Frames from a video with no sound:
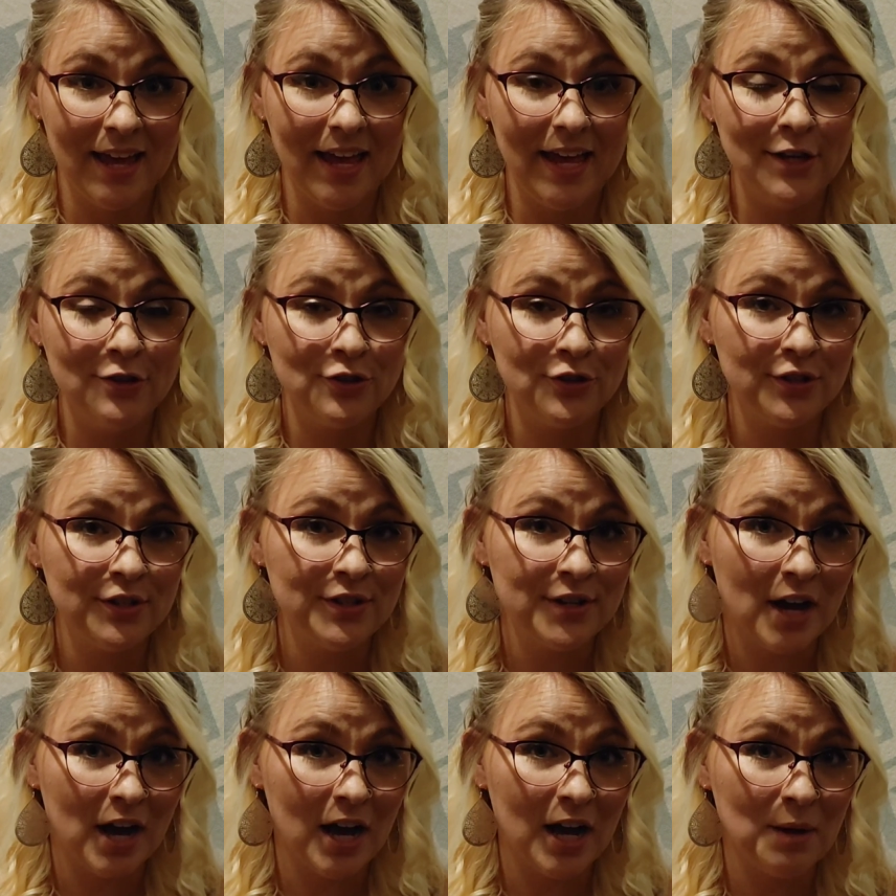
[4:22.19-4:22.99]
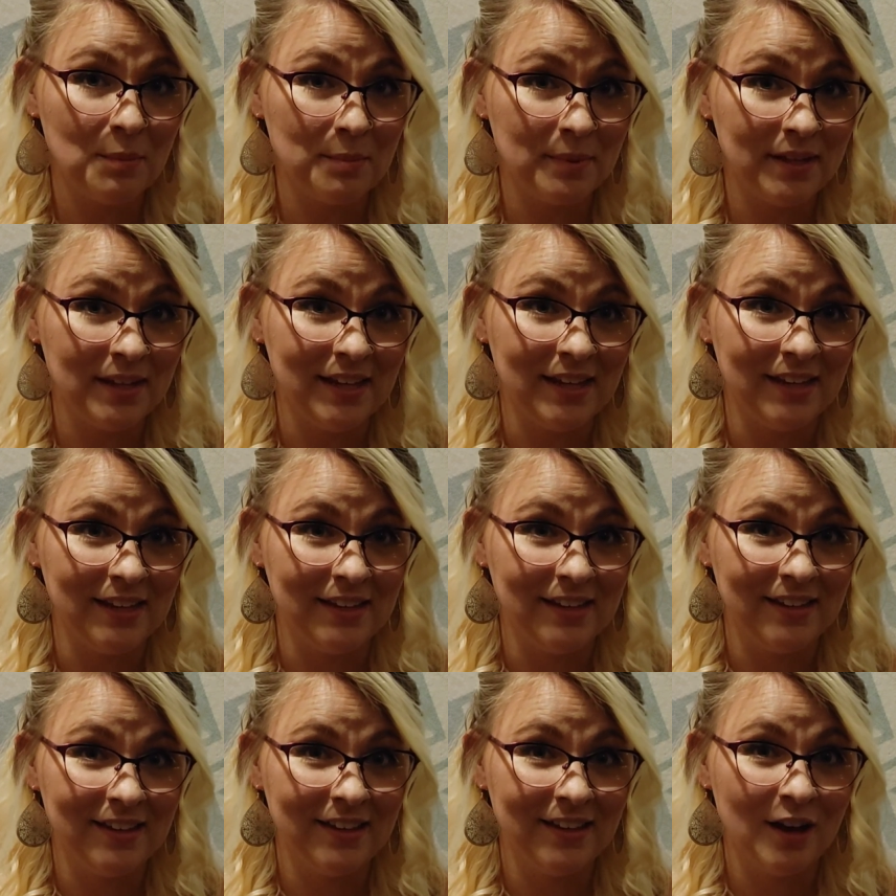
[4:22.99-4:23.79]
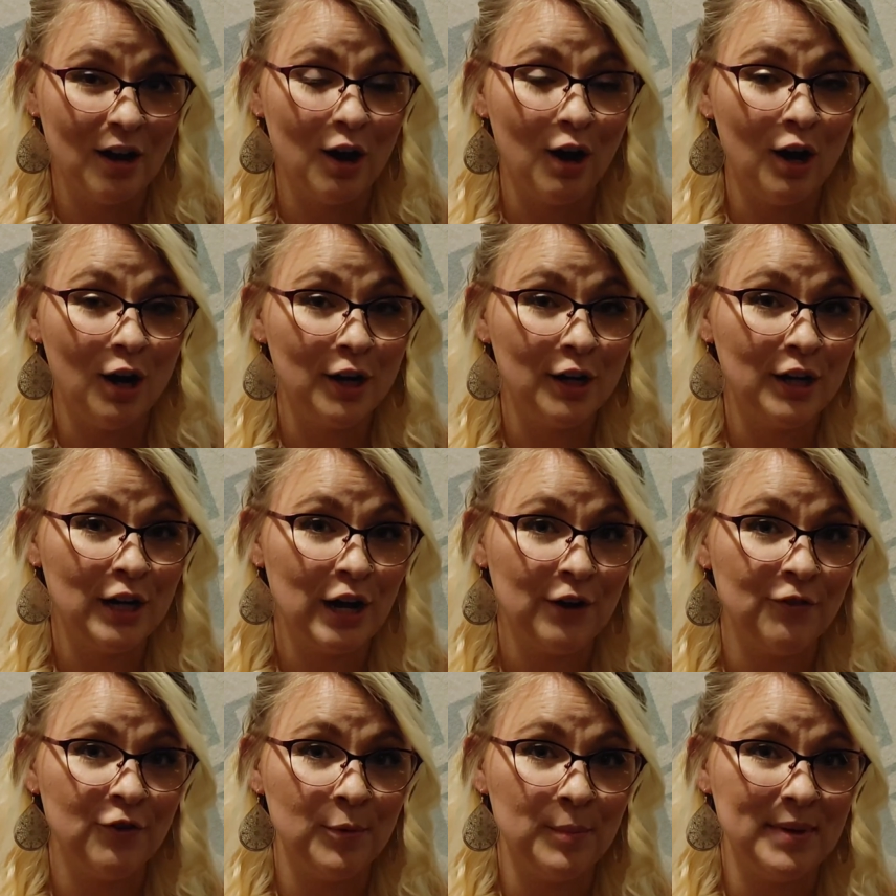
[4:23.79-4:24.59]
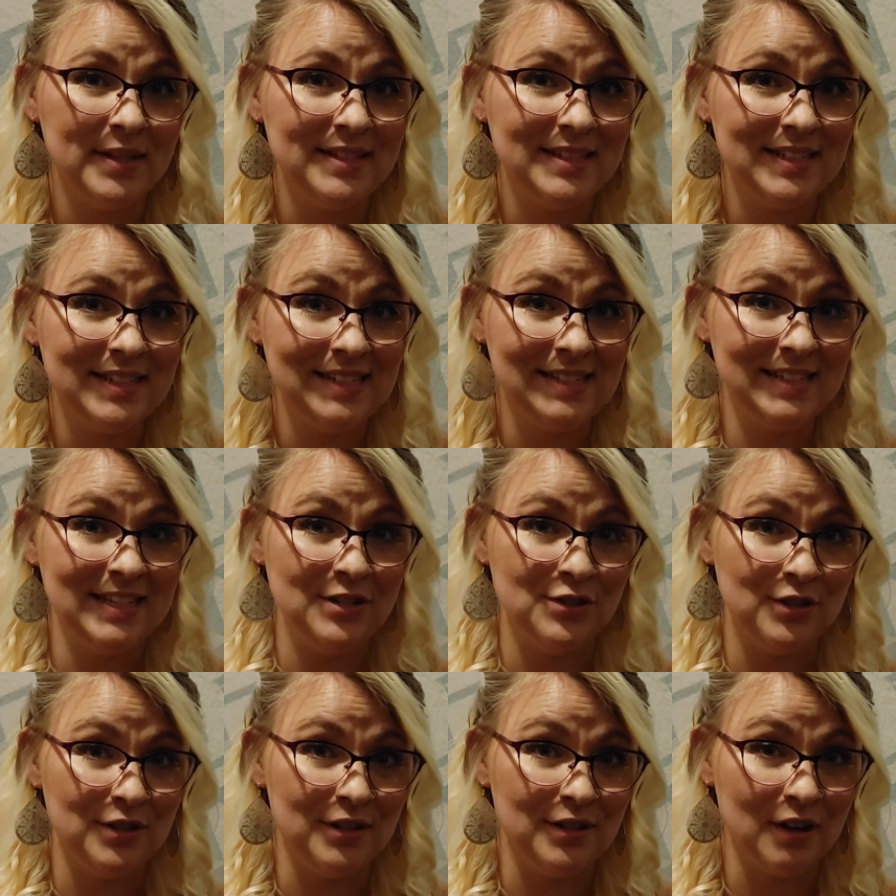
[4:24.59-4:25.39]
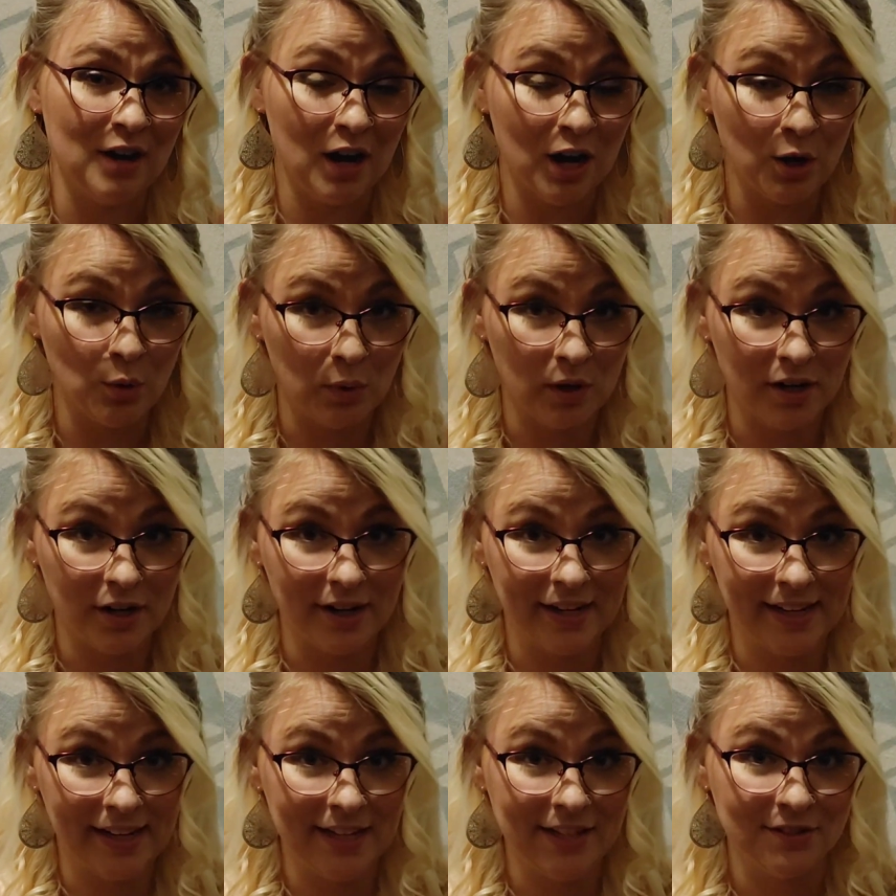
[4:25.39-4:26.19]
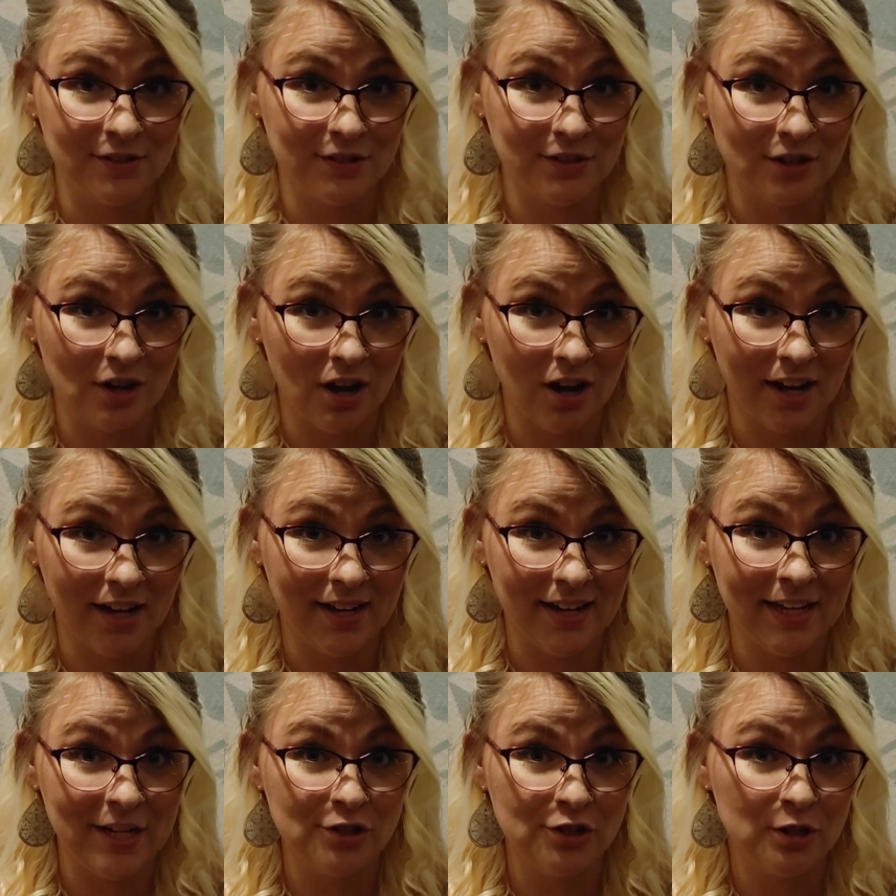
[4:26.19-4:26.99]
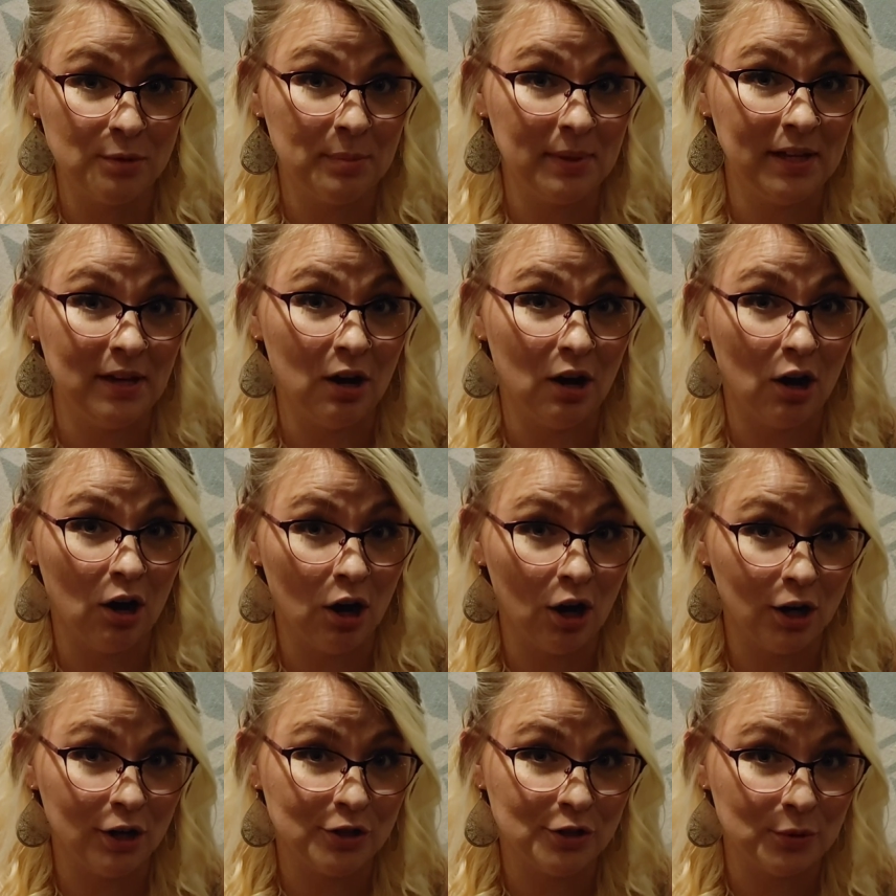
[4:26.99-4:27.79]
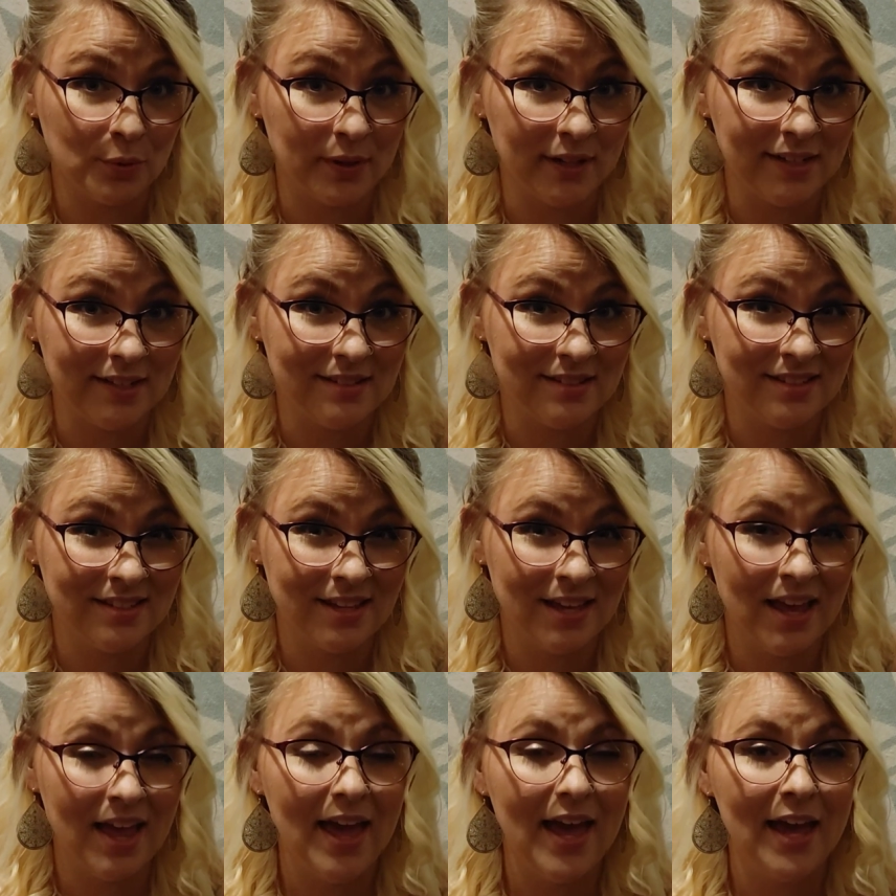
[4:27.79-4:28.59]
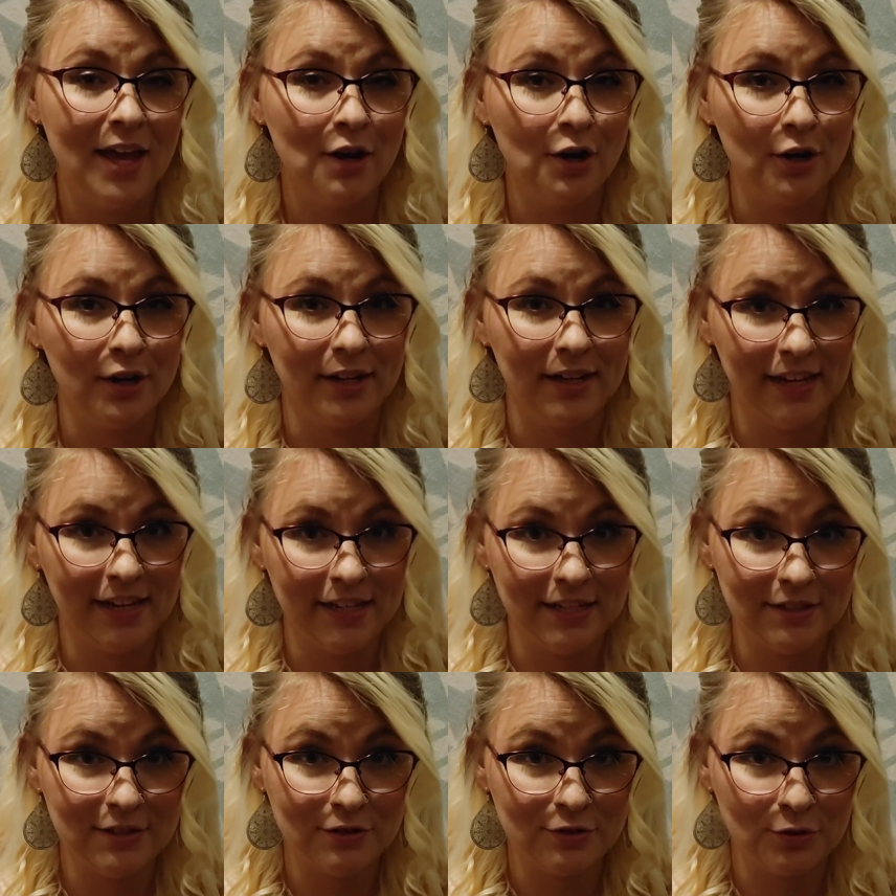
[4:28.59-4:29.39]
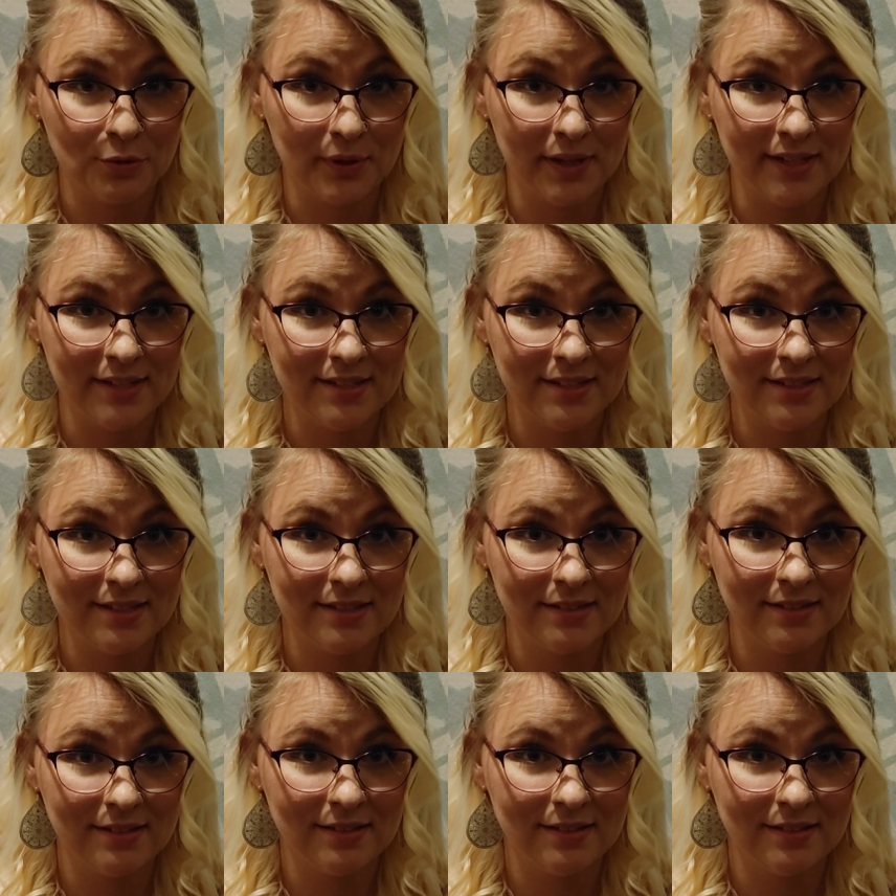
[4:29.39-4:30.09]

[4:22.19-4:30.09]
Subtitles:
It should not be our government's decision on what our kids are taught. It should be our choice and our kids' choice.